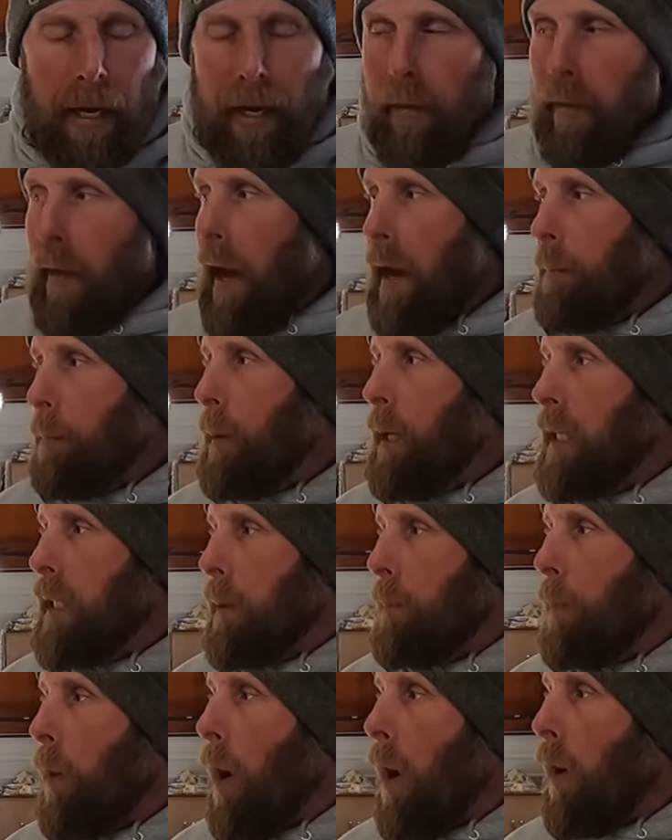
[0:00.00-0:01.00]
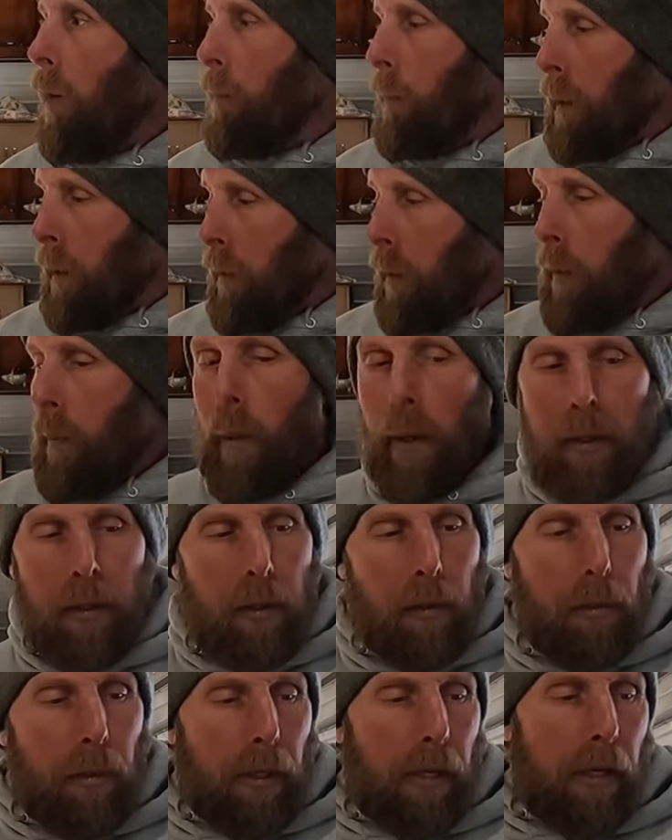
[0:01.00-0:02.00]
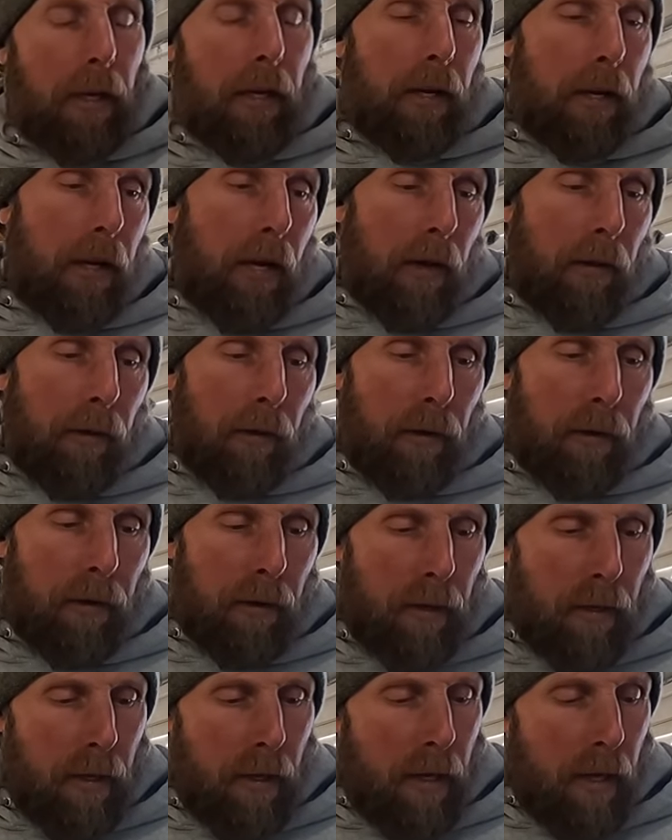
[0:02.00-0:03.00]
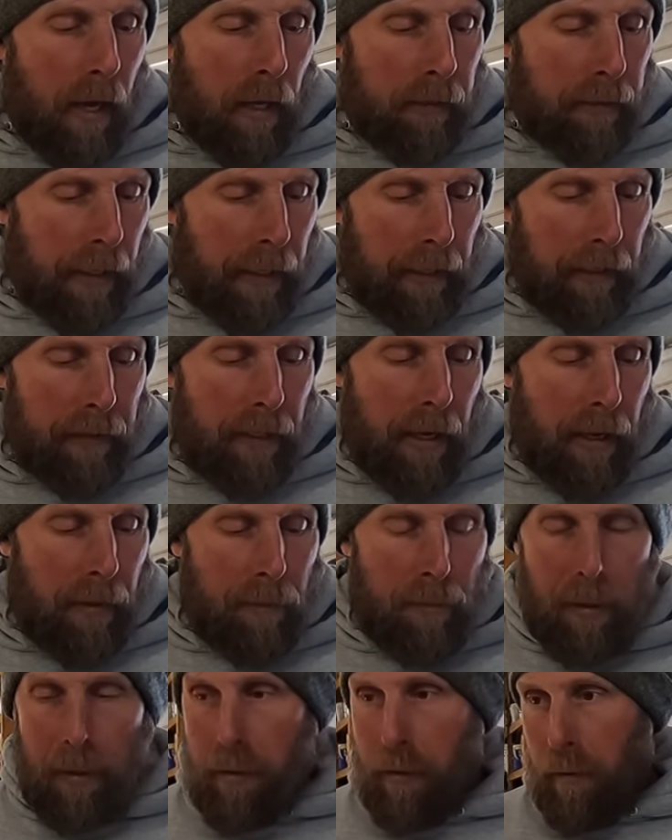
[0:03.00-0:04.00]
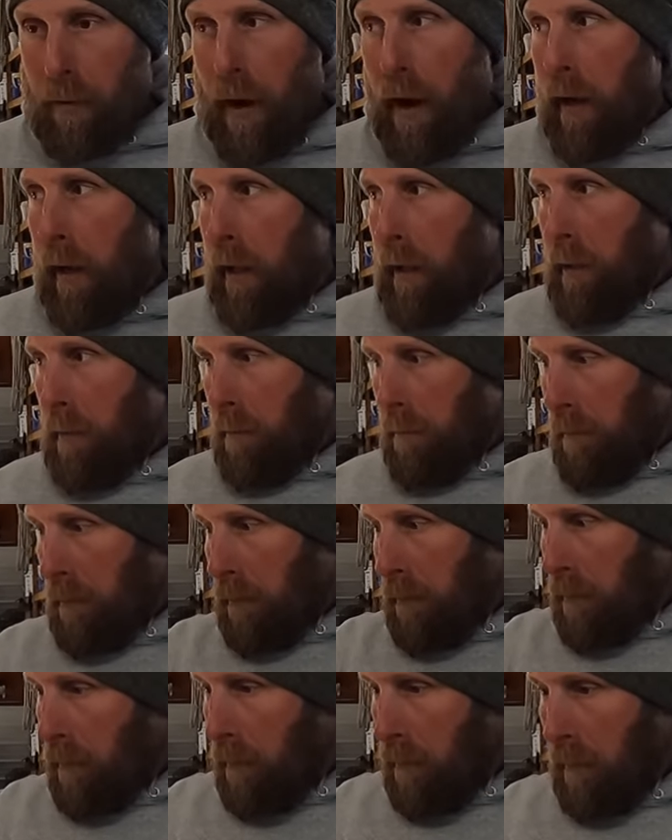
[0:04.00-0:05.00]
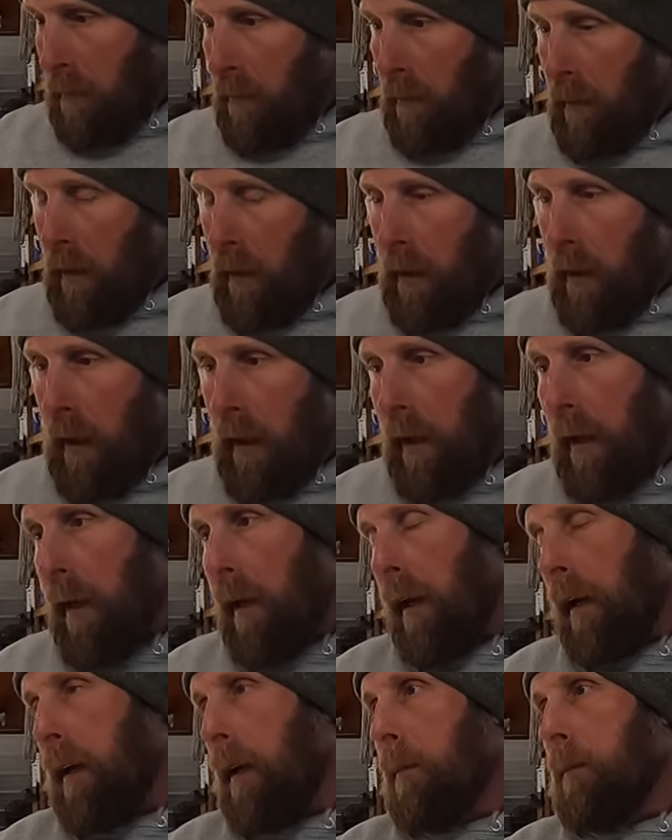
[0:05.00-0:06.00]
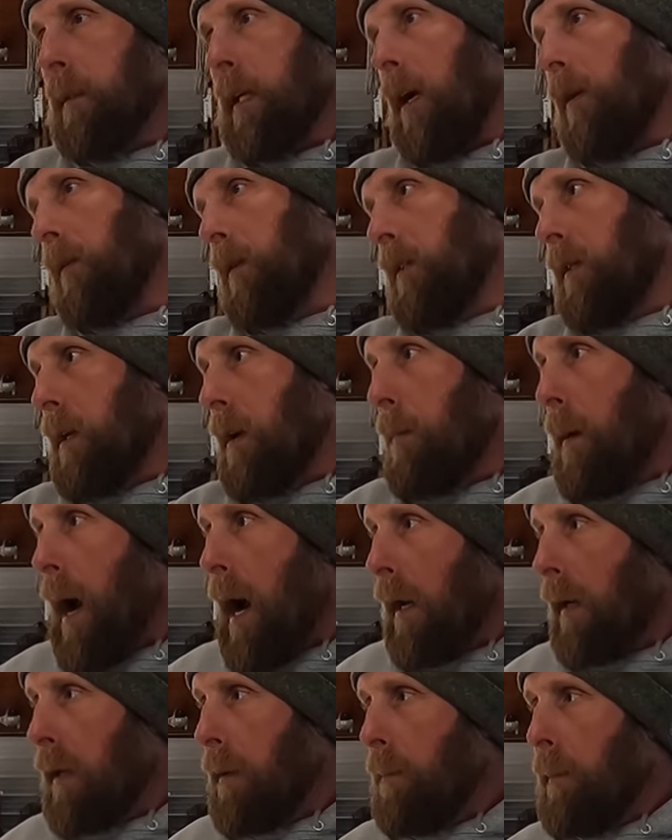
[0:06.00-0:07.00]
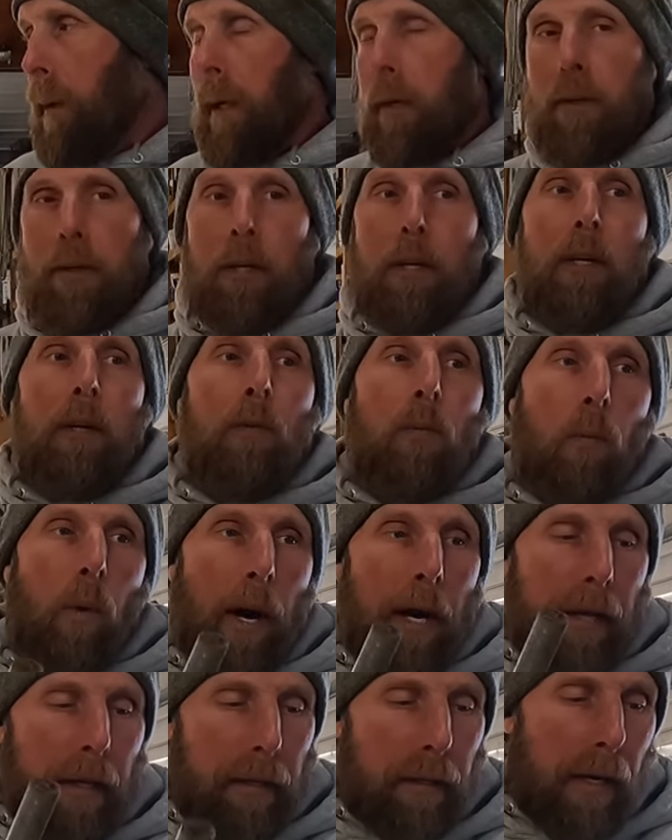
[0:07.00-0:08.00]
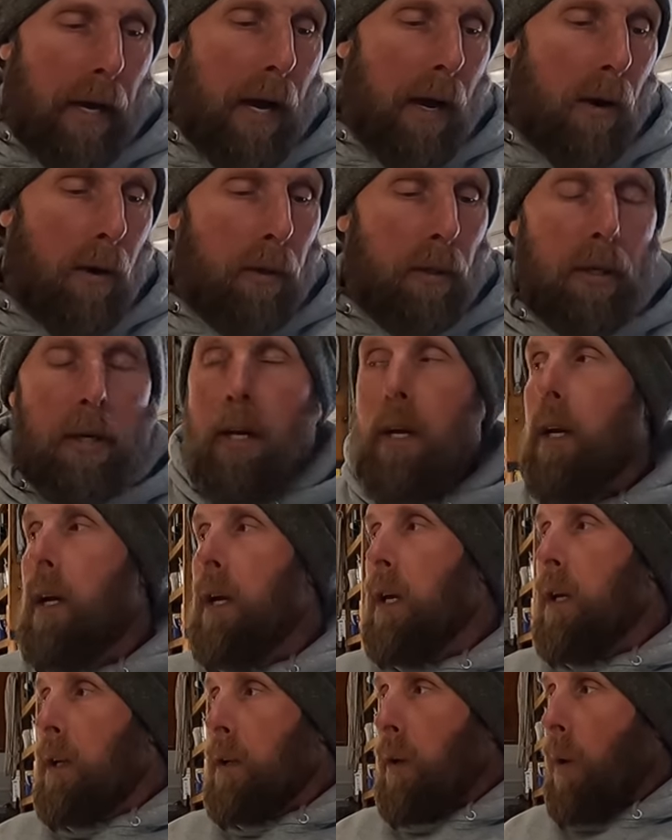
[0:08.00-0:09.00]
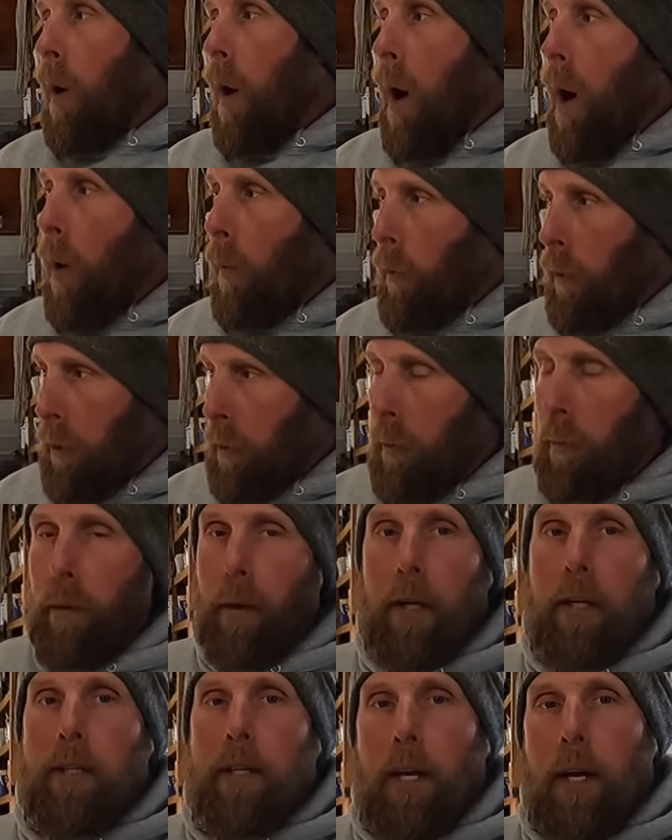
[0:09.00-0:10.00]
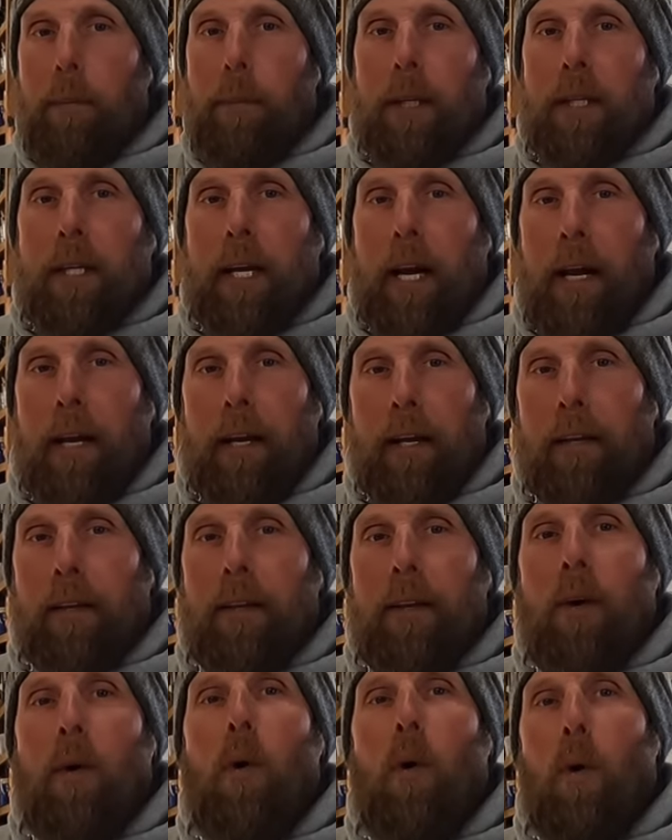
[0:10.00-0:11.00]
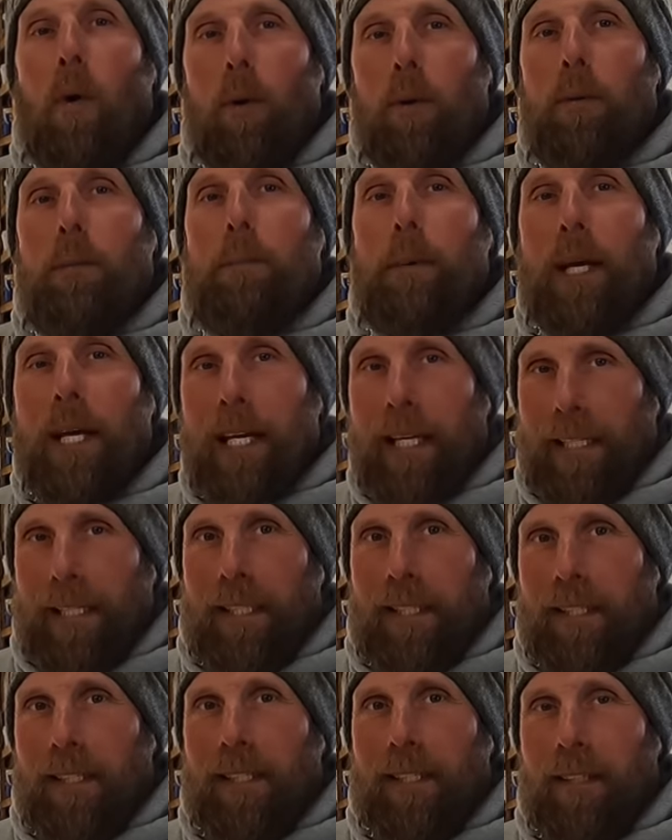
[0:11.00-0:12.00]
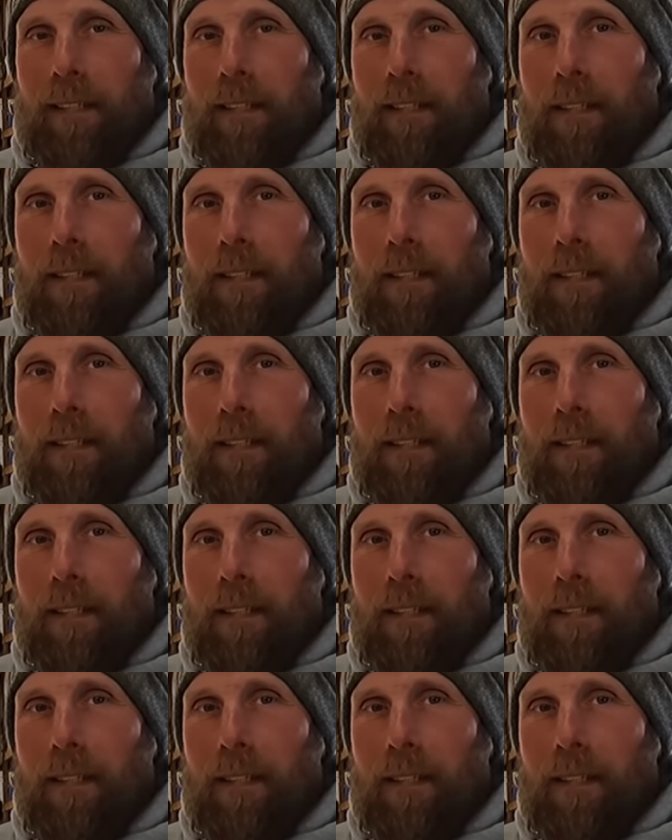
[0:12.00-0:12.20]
take that piece apart between one union and the other, I'll take a tape measure on it. And it comes out to some odd dimension, write it down. So all we're doing is imitating the old piece,